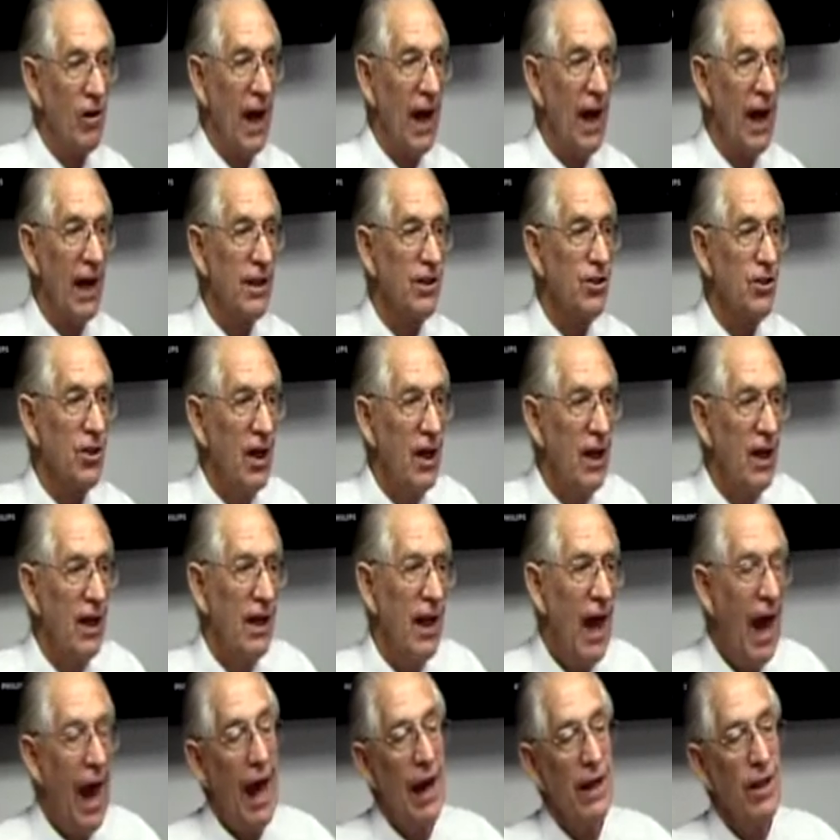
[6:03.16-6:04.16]
knowledge.
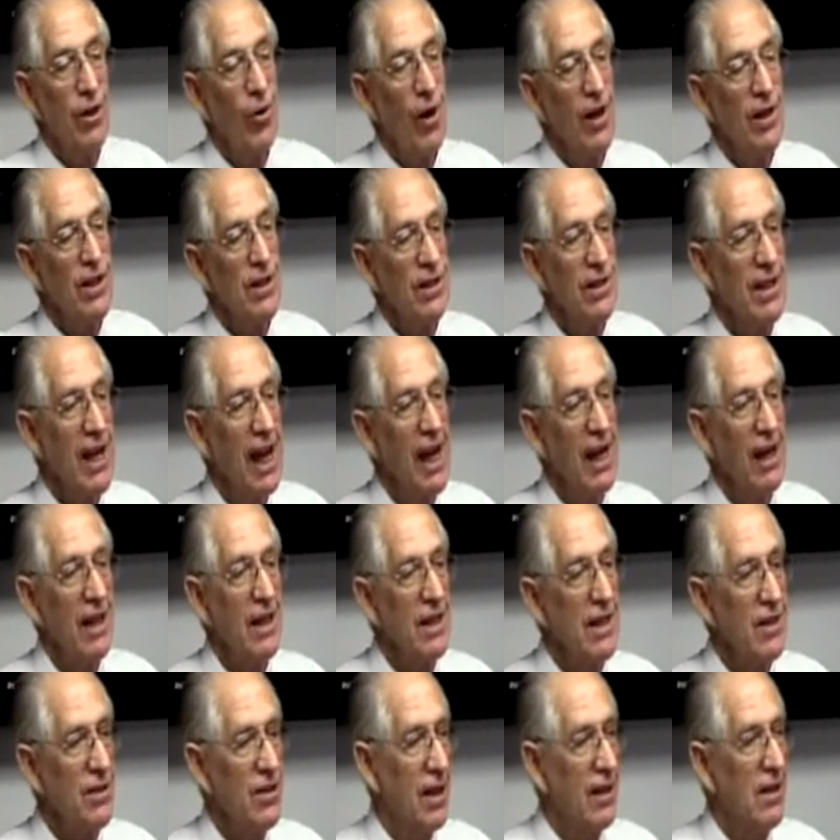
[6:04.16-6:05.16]
Now, how do you understand
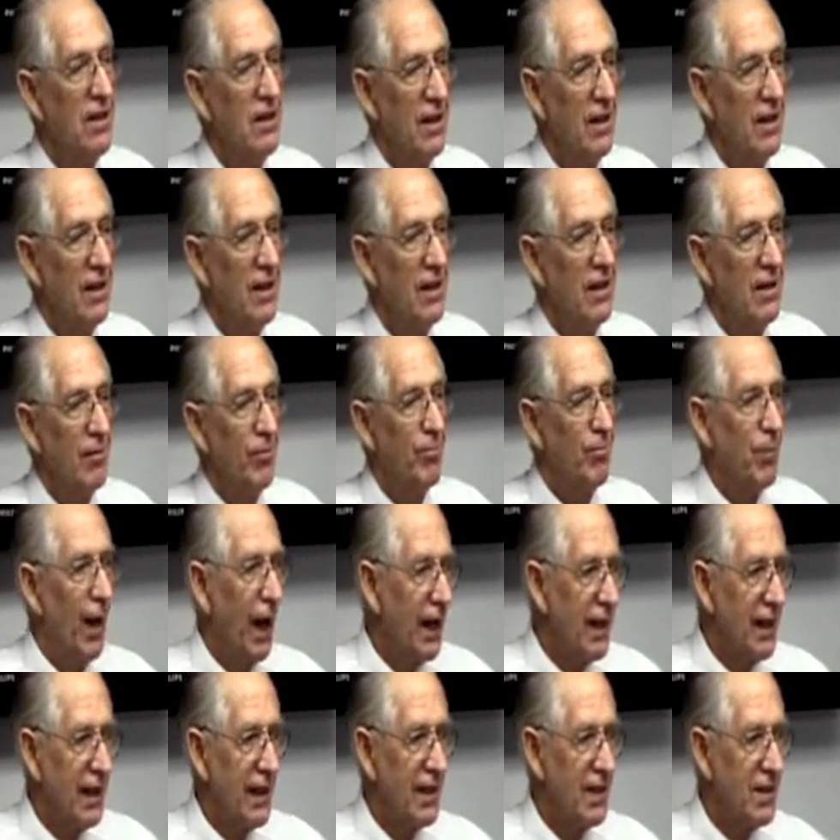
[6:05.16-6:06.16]
Easter?
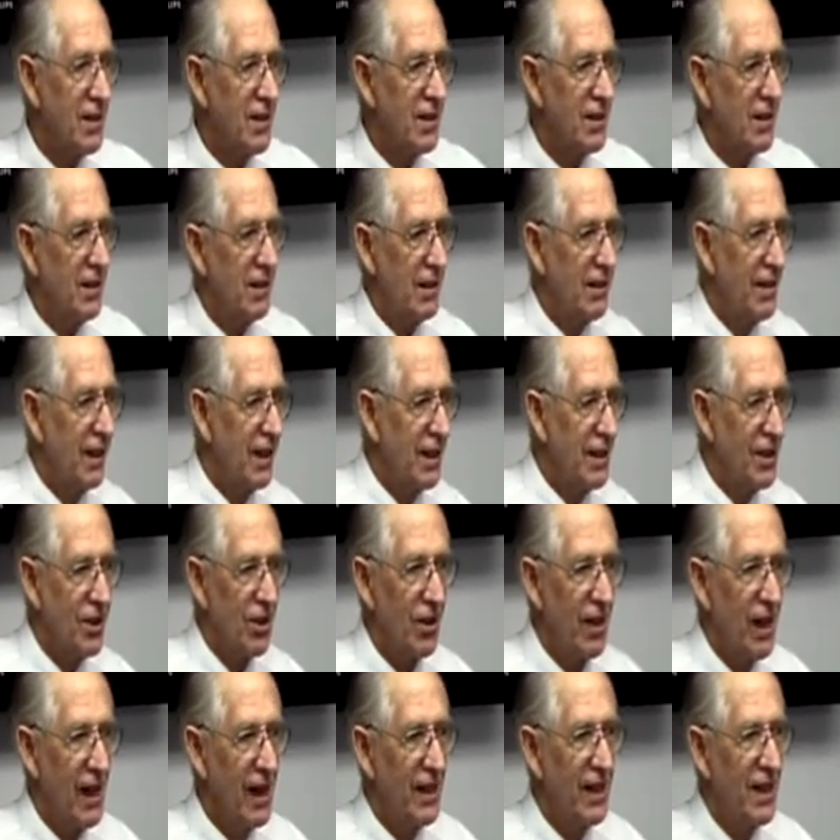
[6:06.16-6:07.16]
Bunnies,
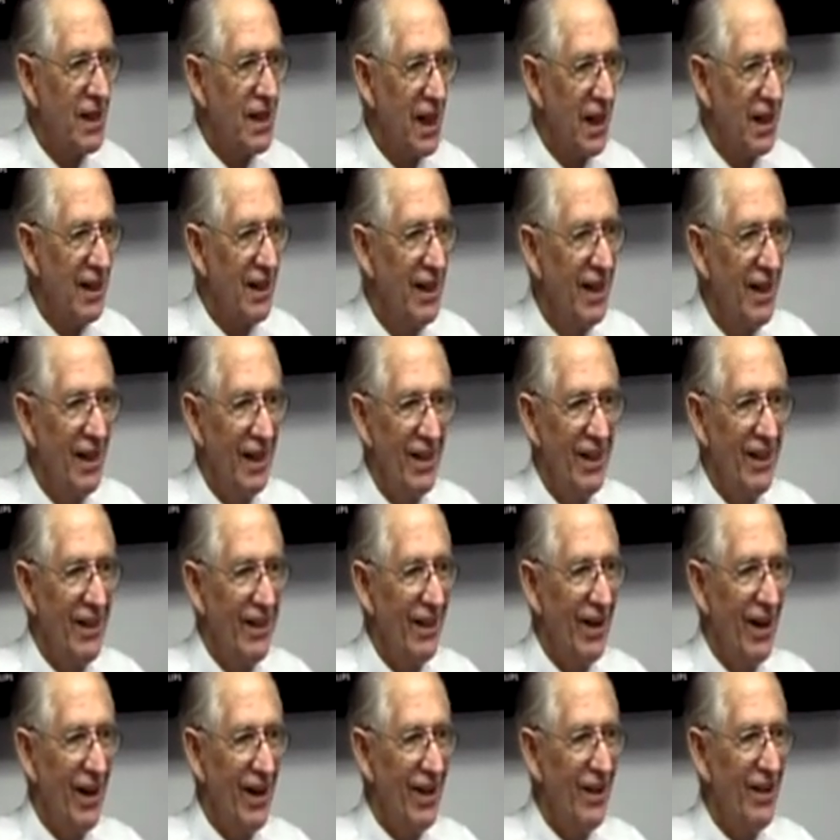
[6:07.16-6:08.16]
Easter eggs, you
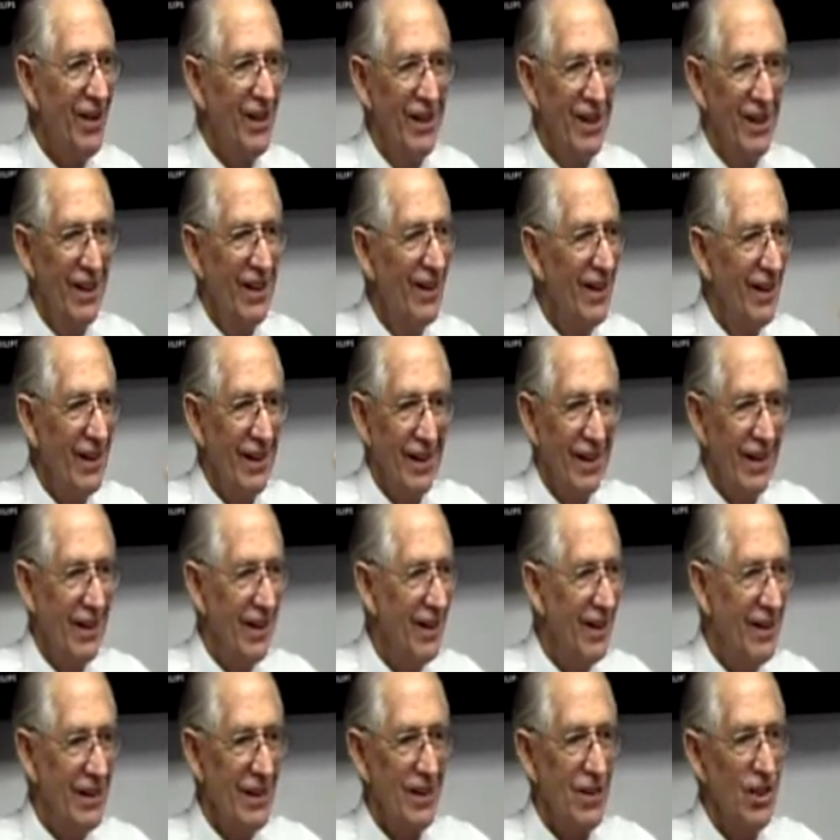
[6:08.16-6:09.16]

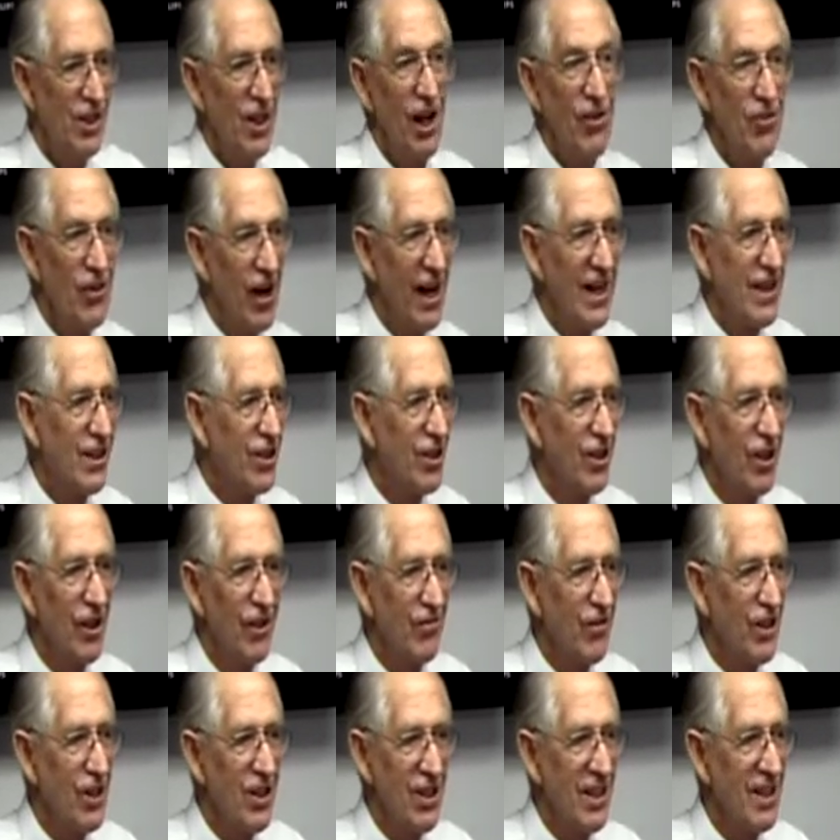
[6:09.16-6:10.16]
know, sunrise
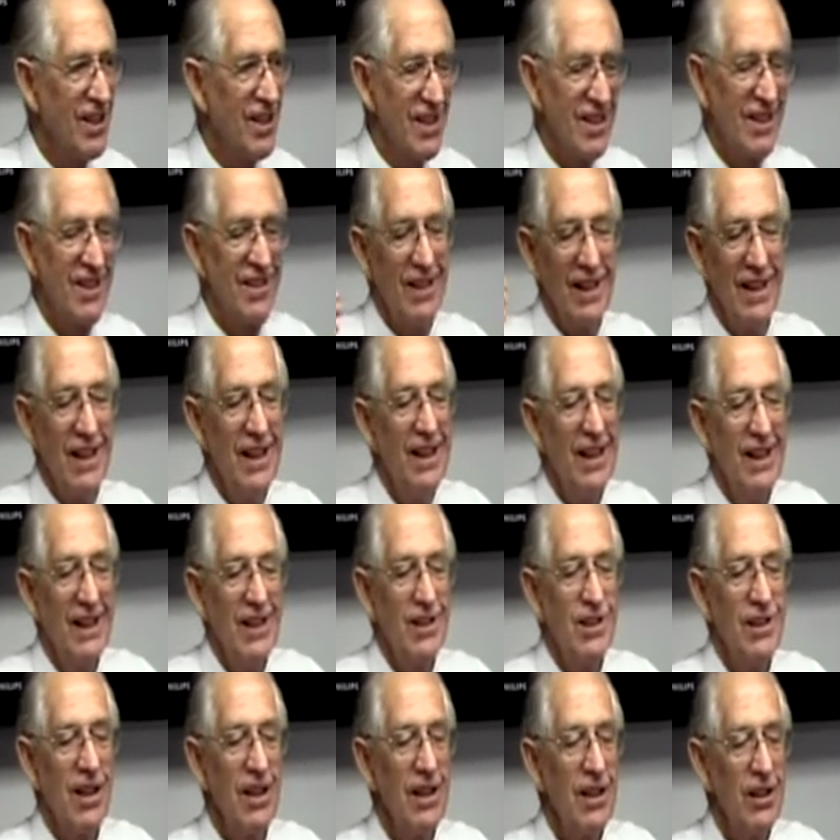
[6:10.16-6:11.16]
services, right?
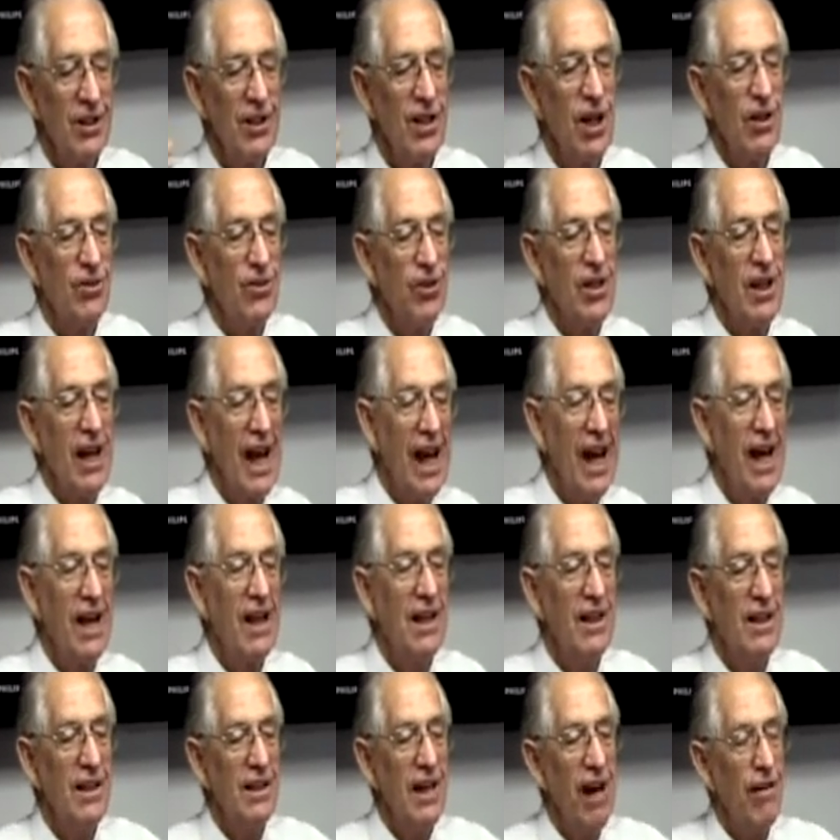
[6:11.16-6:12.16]
So you
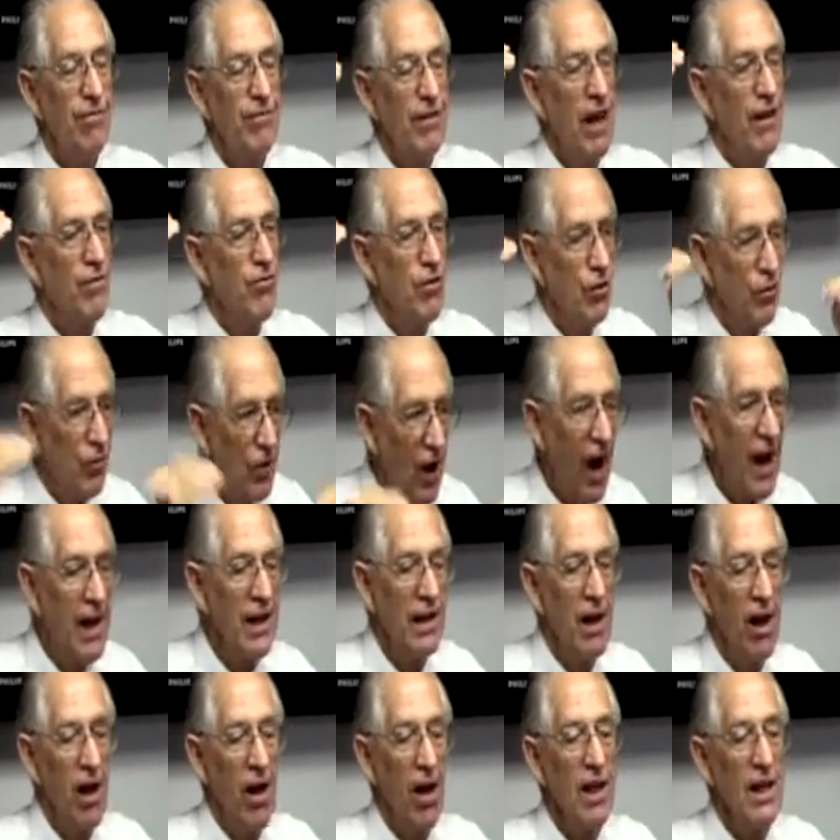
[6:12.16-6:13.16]
can't, you have to have the right
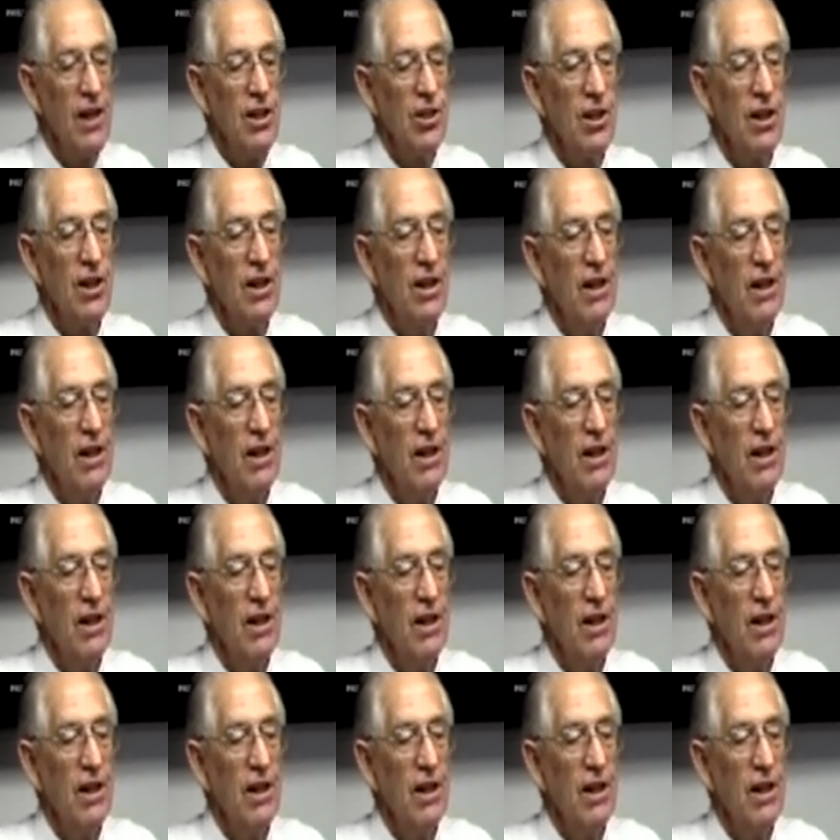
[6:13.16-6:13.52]
knowledge,